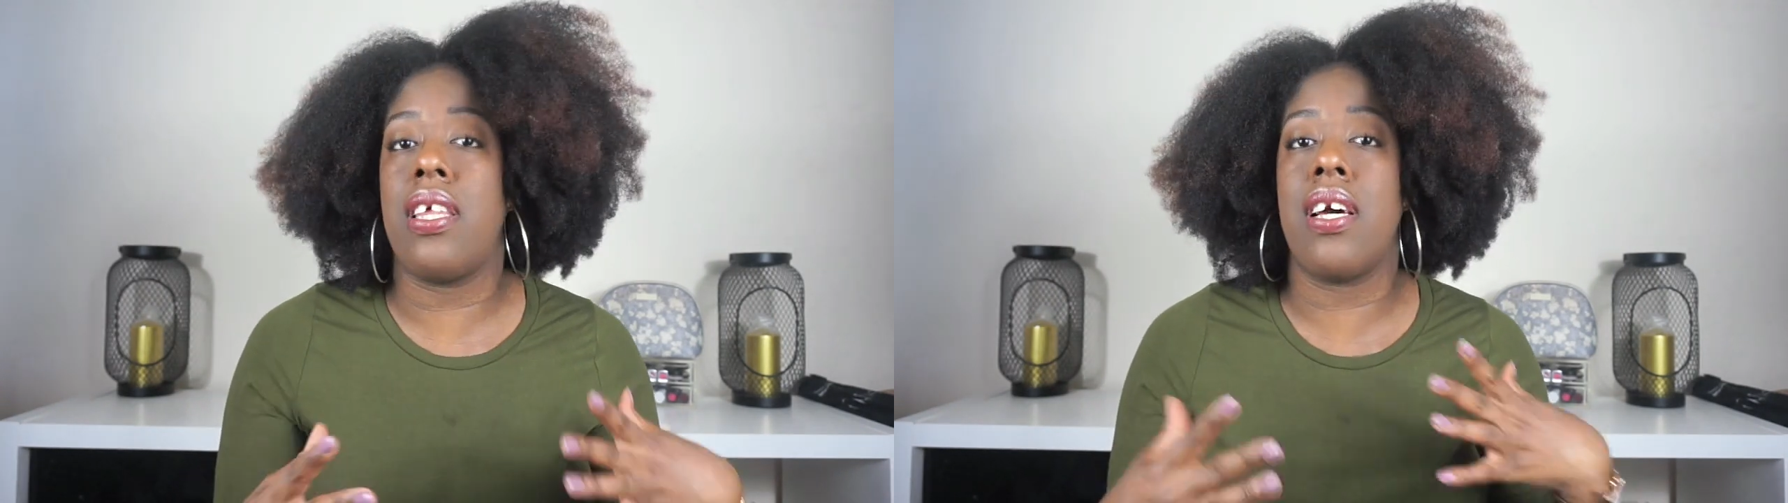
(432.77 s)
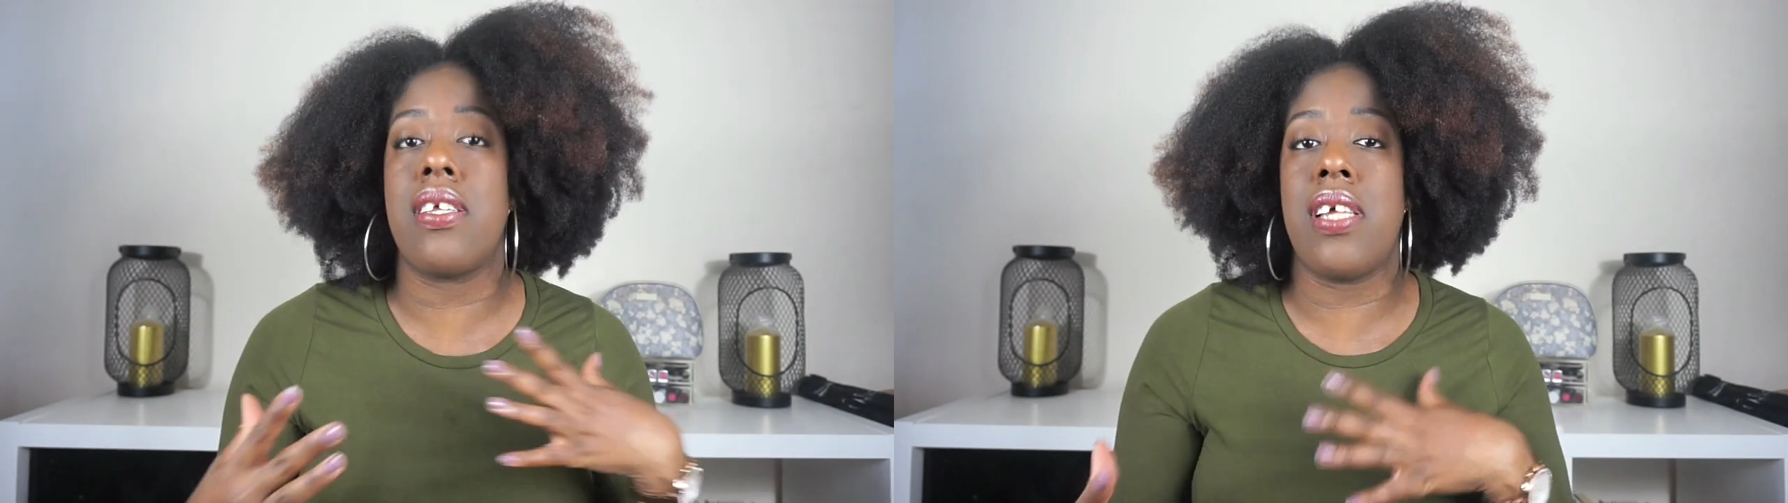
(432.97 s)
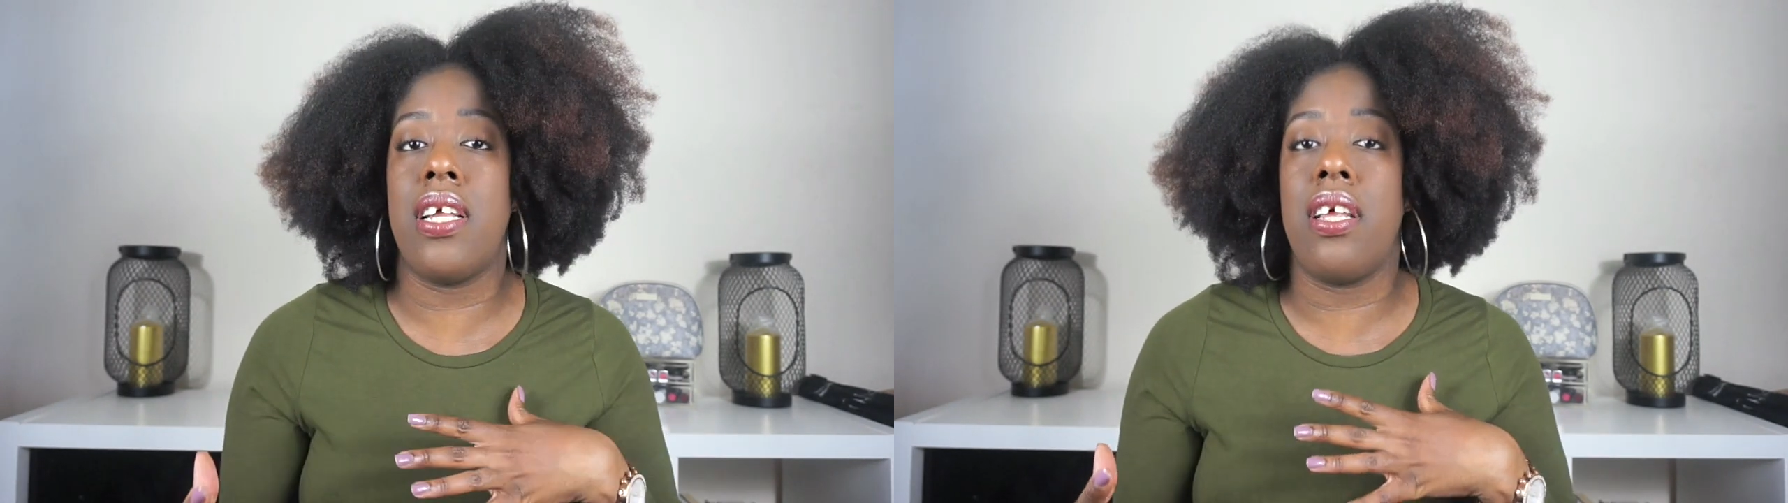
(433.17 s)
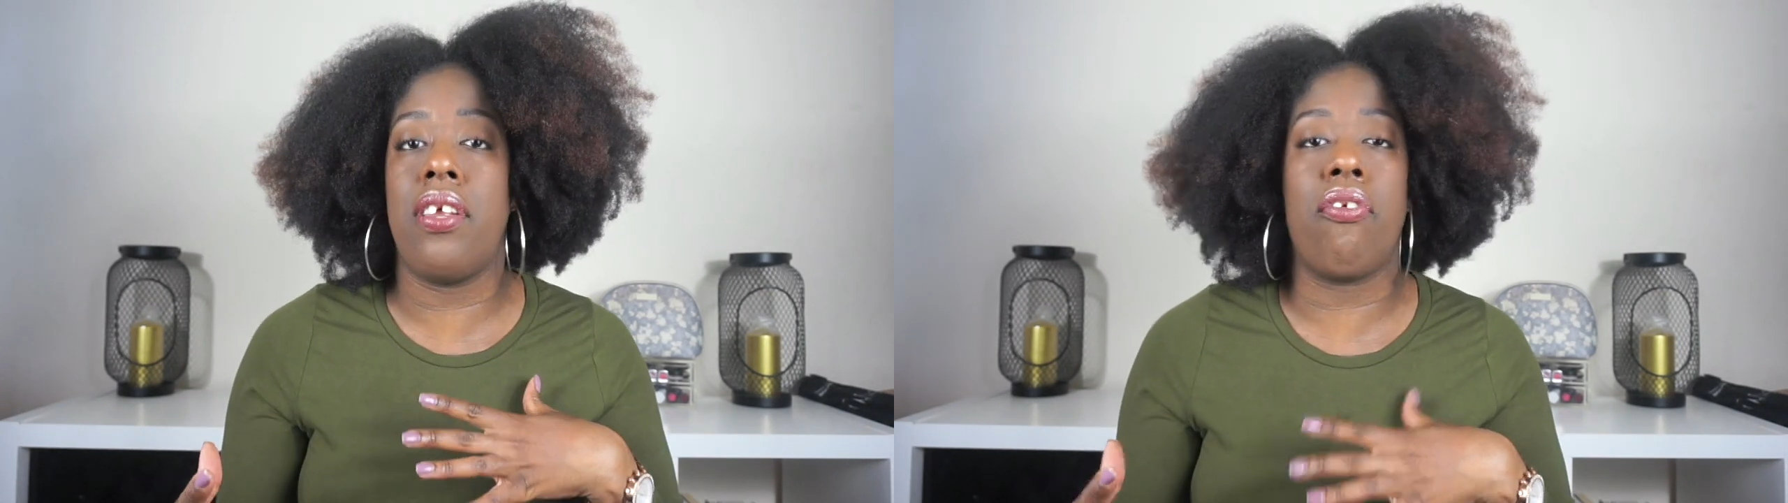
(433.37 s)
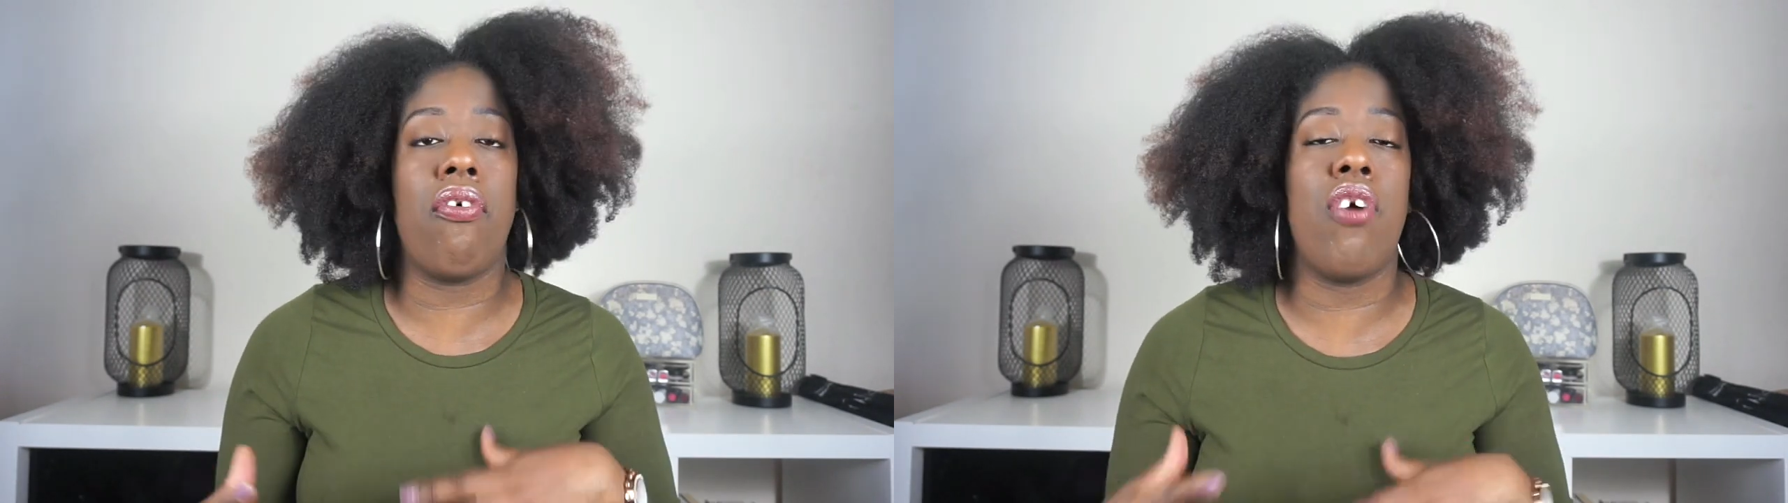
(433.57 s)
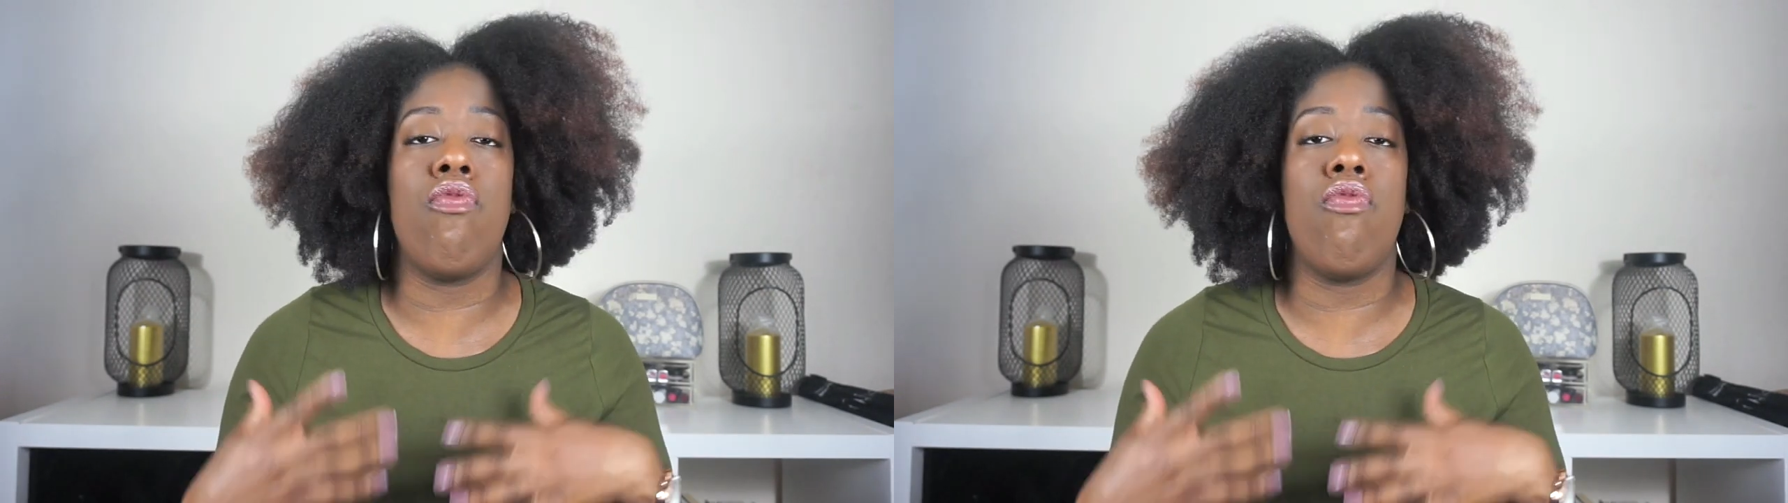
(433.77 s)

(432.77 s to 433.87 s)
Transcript: the extended degree